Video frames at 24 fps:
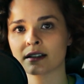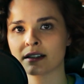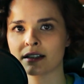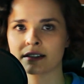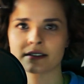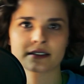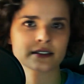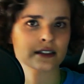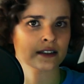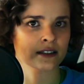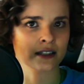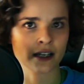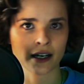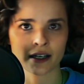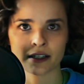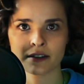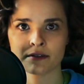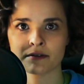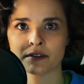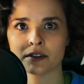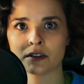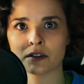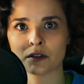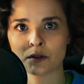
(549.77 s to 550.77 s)
it's the
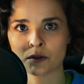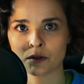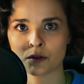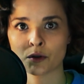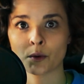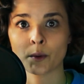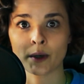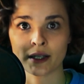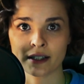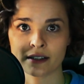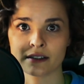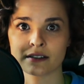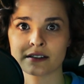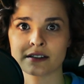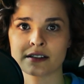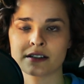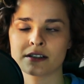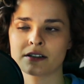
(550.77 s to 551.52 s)
sign of the twins.